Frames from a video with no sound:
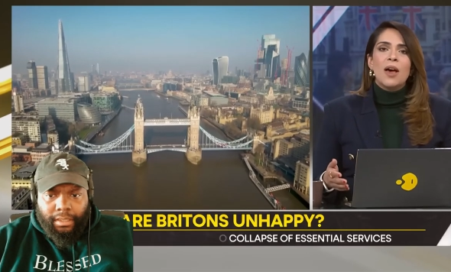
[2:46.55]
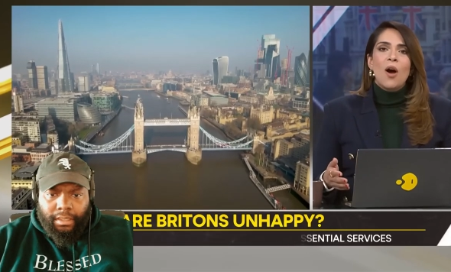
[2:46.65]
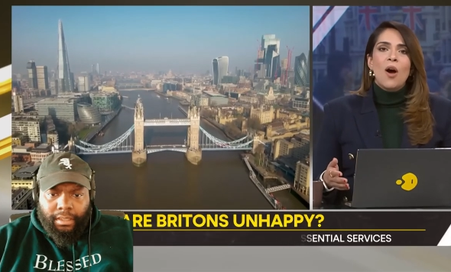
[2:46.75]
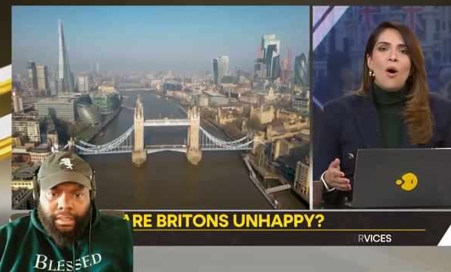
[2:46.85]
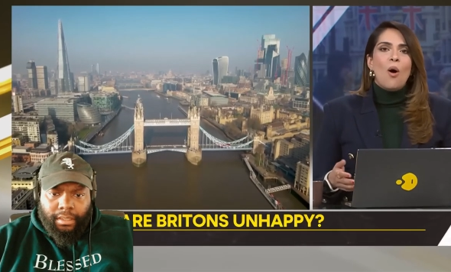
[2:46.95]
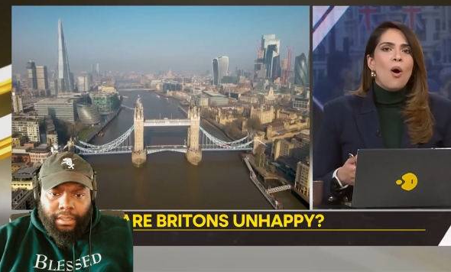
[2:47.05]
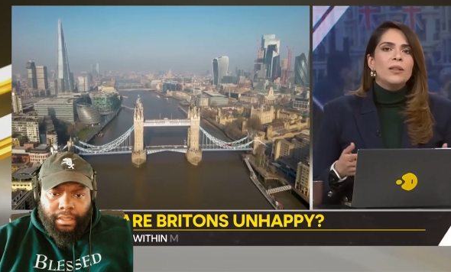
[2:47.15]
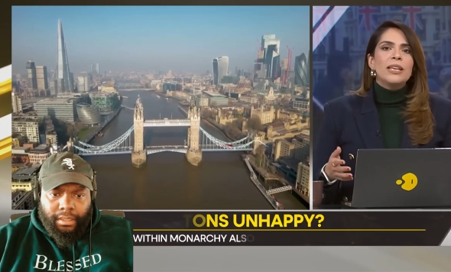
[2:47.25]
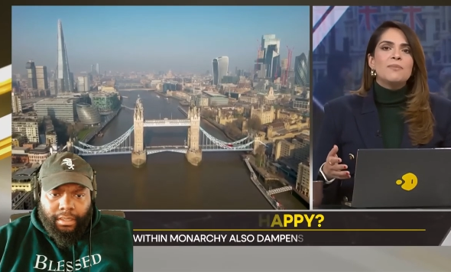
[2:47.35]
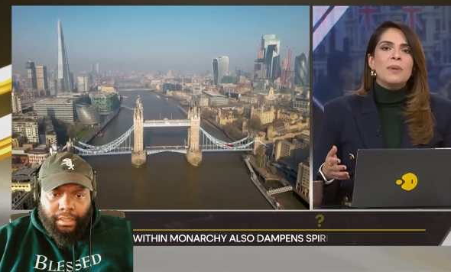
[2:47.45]
Speaker 1: all
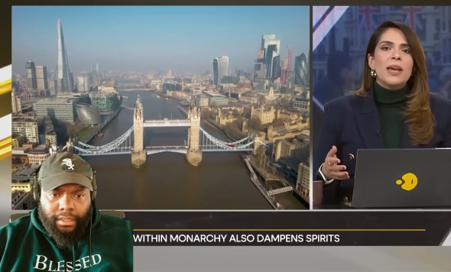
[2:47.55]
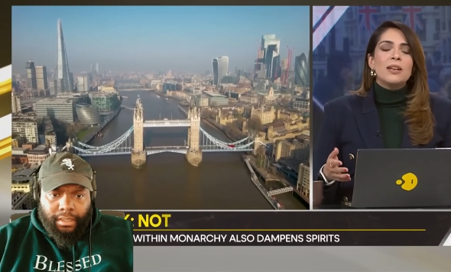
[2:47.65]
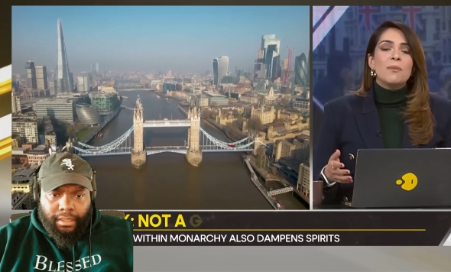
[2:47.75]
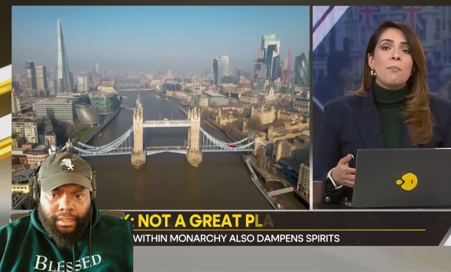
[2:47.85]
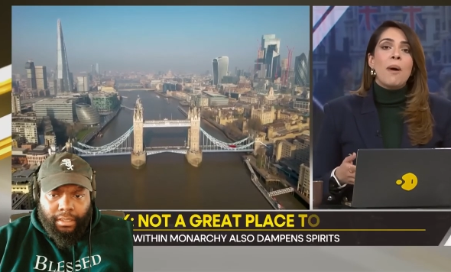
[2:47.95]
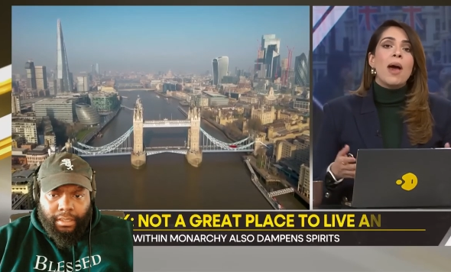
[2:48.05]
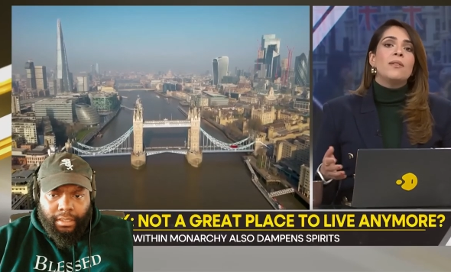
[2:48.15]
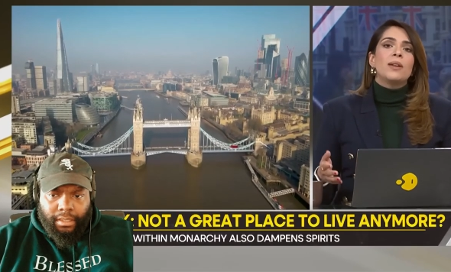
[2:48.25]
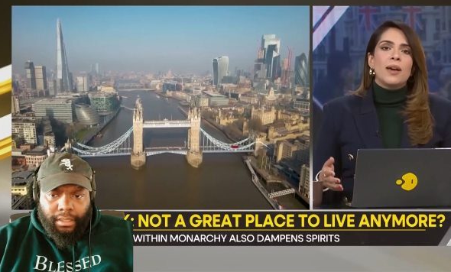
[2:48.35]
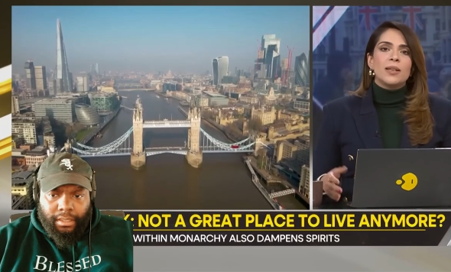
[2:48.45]
these made it a
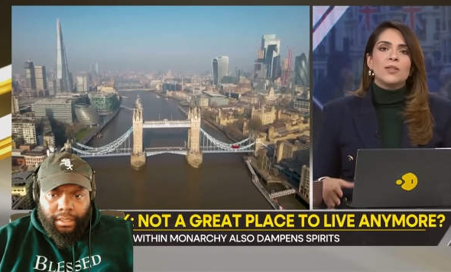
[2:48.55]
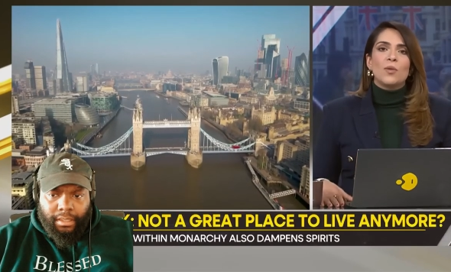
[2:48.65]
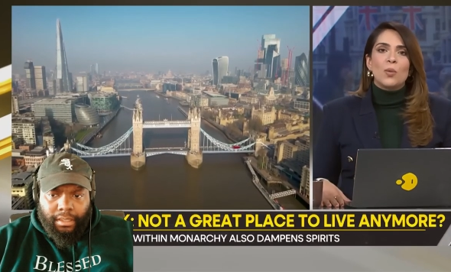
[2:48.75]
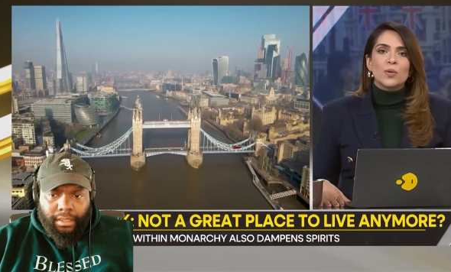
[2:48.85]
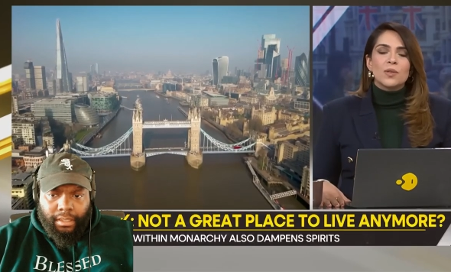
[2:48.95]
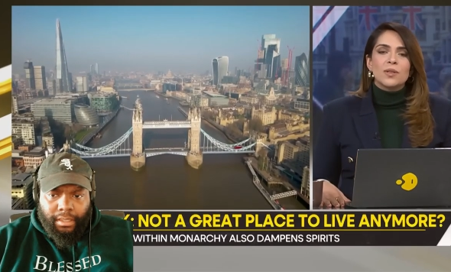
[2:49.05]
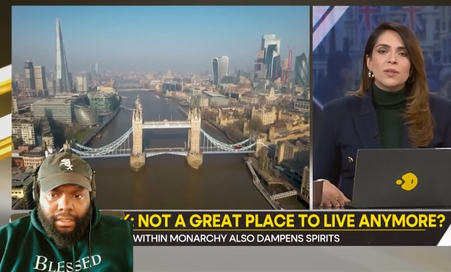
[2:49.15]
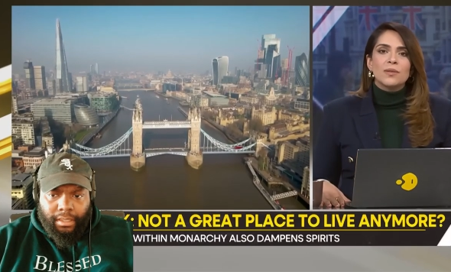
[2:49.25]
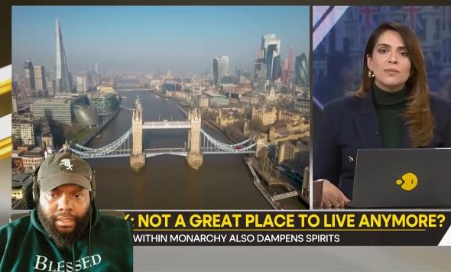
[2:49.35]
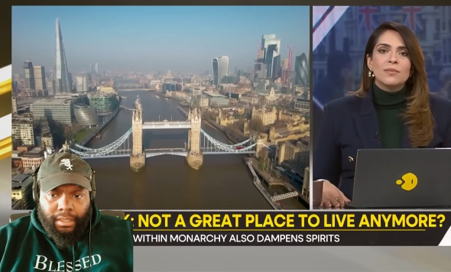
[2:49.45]
paradise for most.
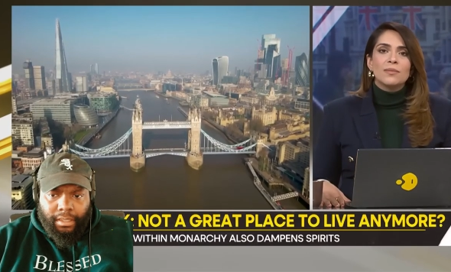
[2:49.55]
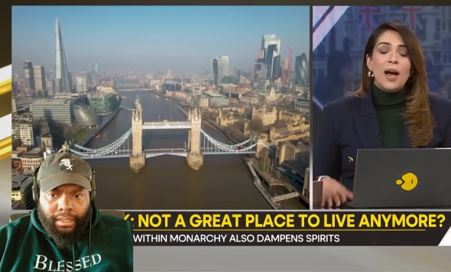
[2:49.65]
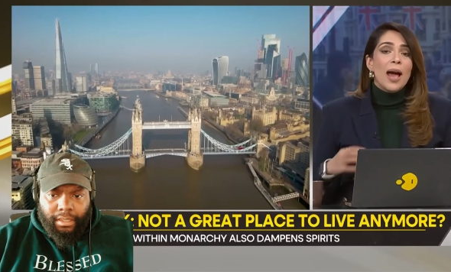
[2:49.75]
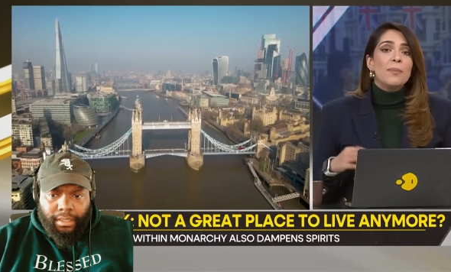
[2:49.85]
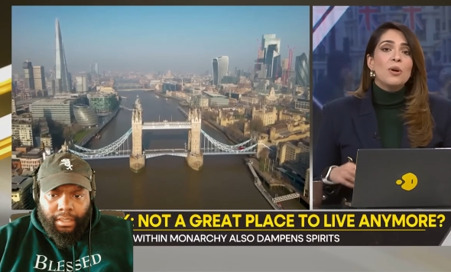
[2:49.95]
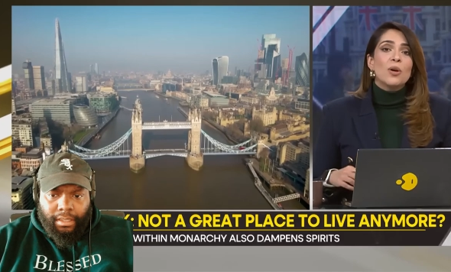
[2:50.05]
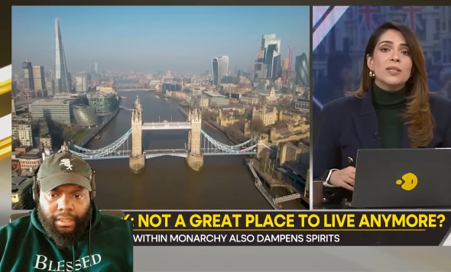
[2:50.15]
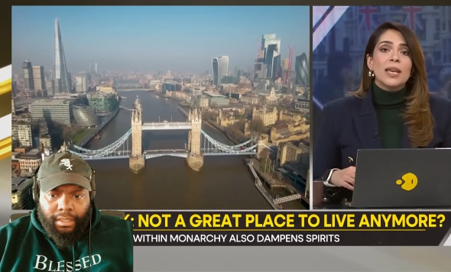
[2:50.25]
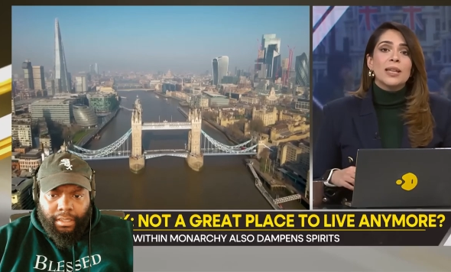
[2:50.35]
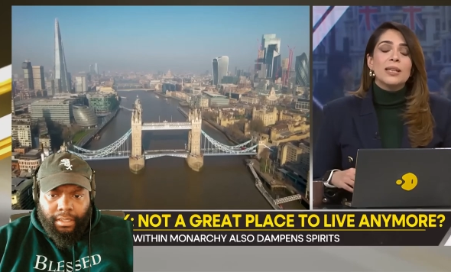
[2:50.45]
I'm not
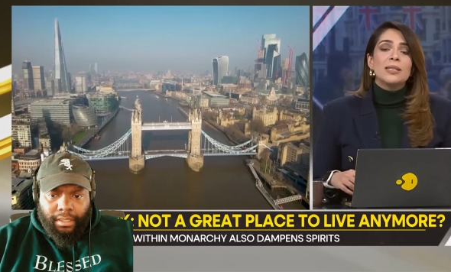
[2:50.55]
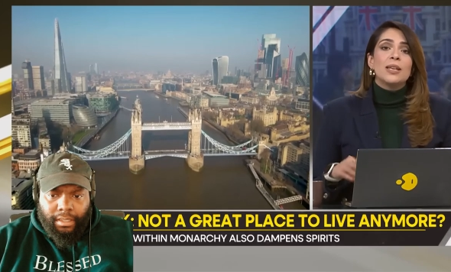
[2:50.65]
saying this. The